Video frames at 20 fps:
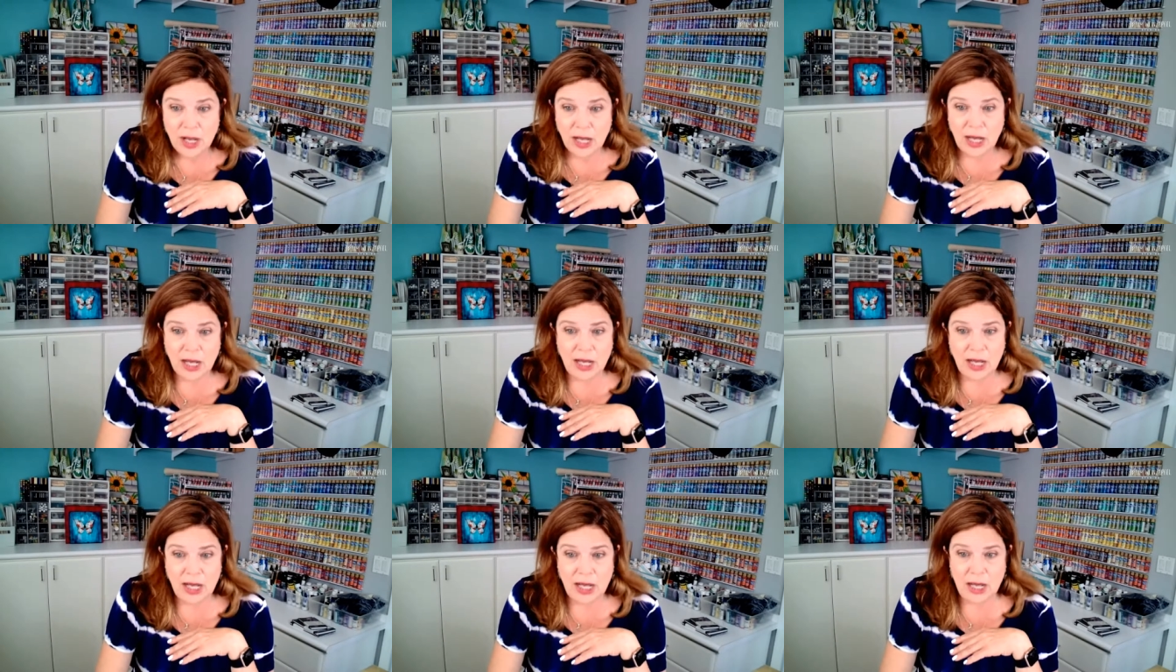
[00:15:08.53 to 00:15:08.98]

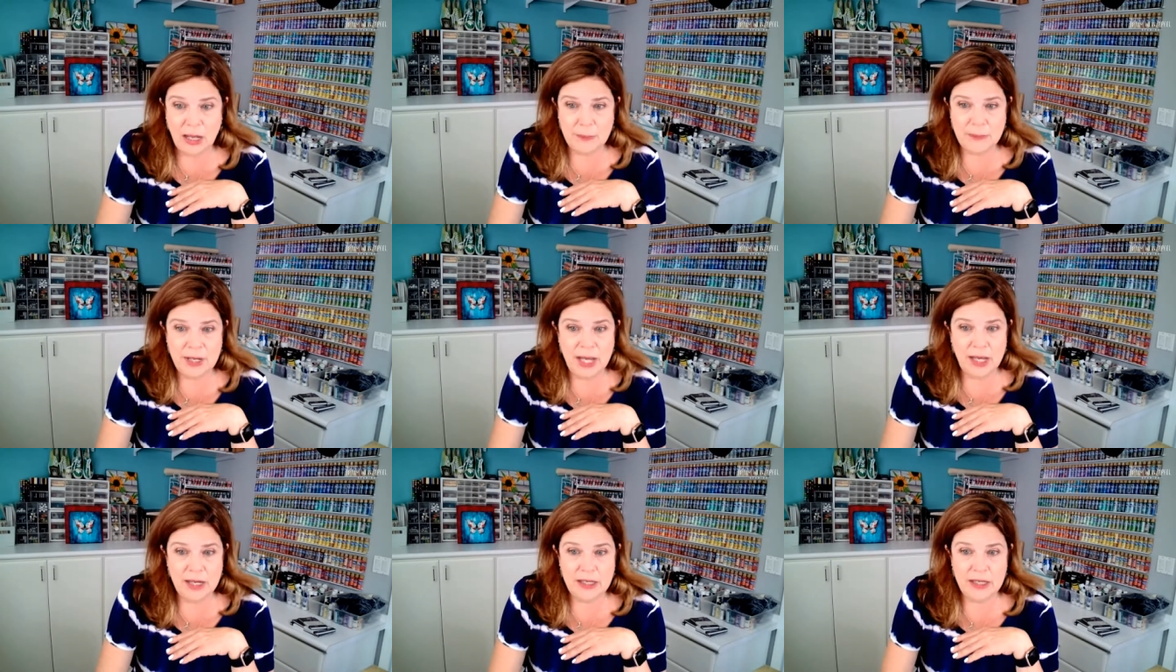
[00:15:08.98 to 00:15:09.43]
I'm
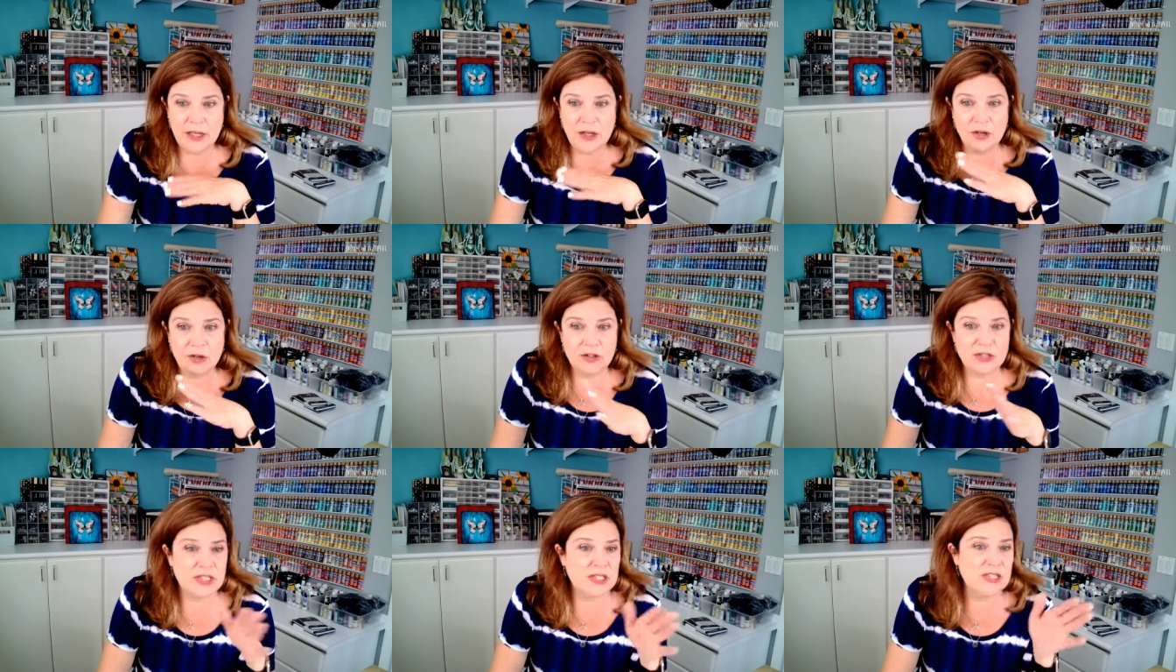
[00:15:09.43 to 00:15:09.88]
not
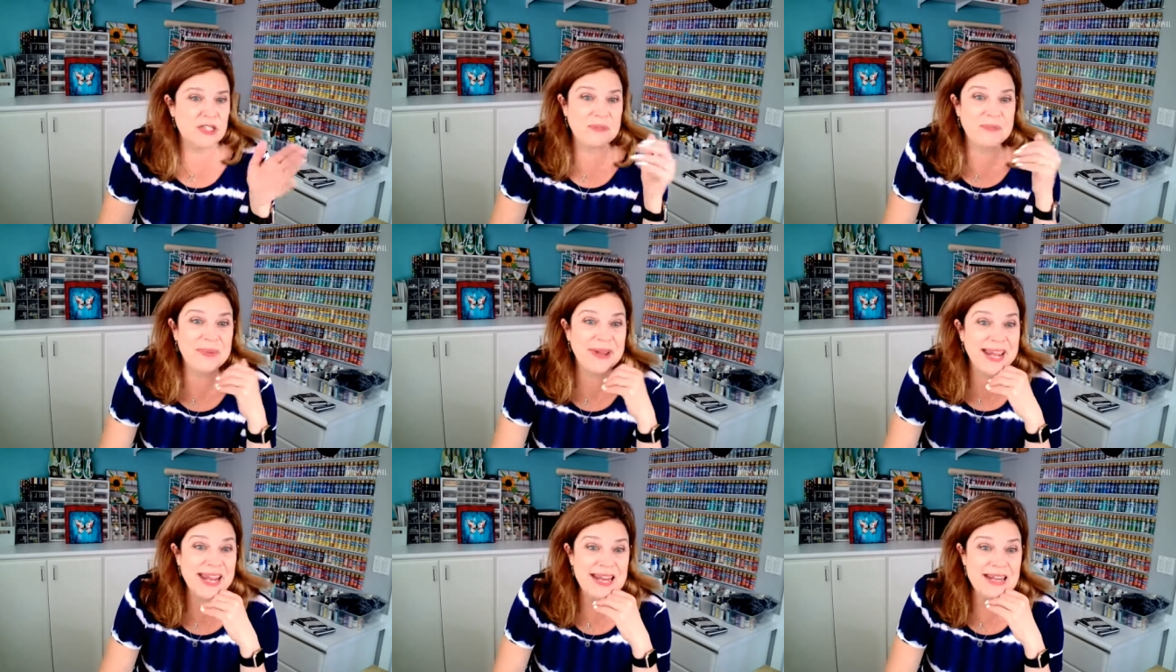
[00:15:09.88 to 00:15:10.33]
here to
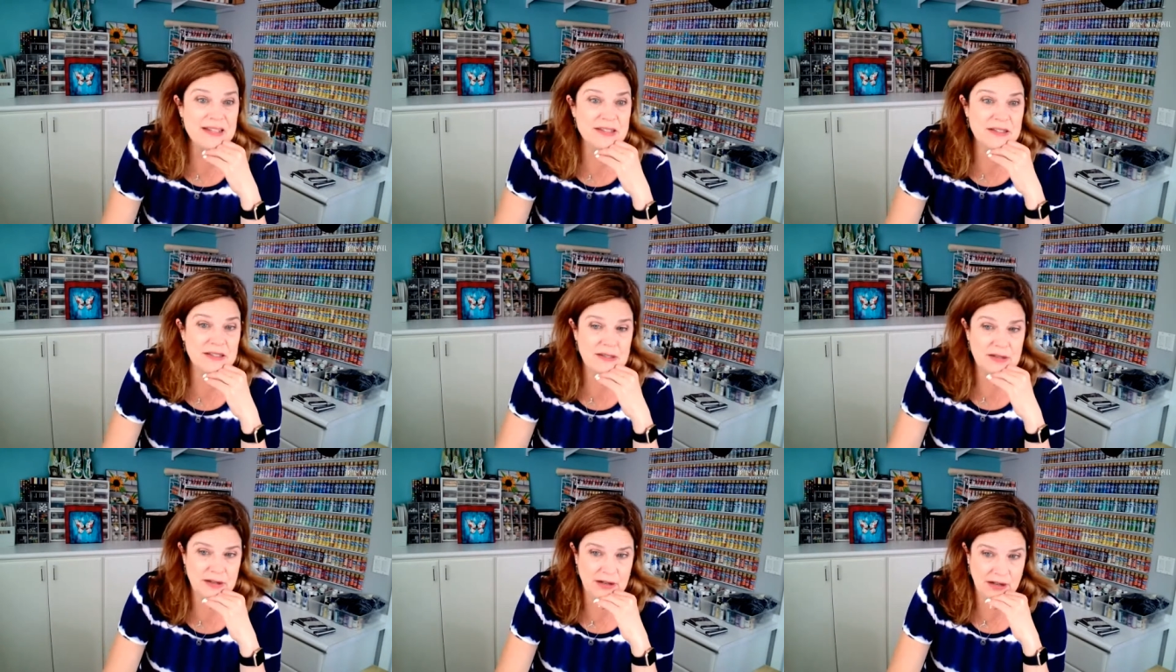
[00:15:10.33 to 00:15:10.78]

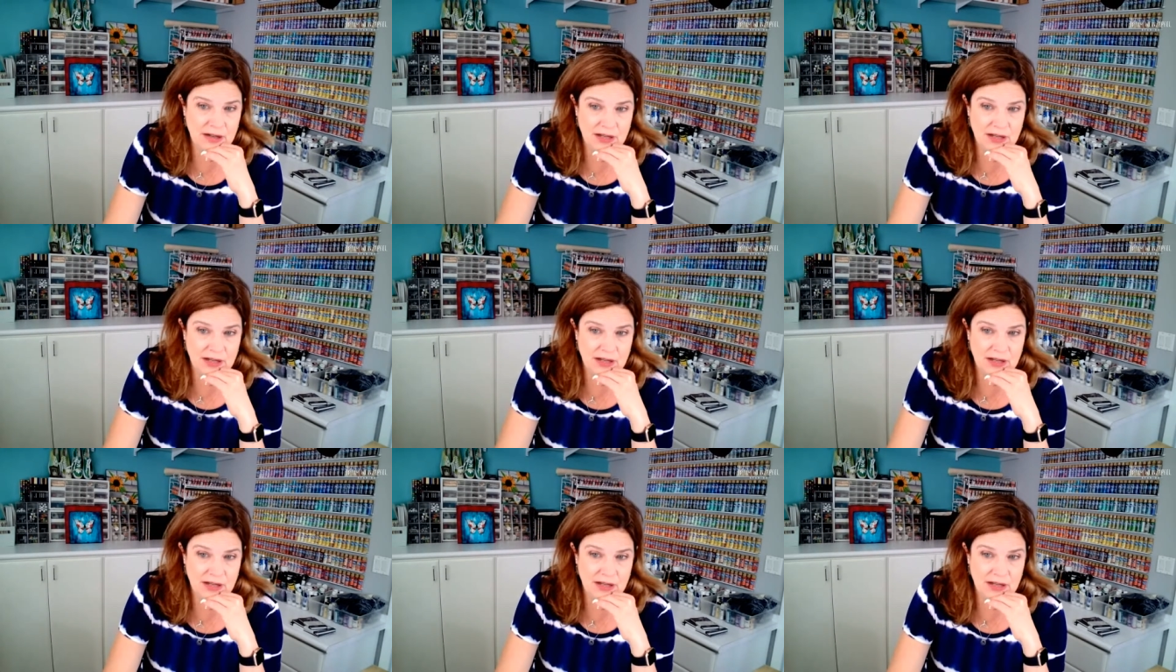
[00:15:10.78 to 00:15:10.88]
debate.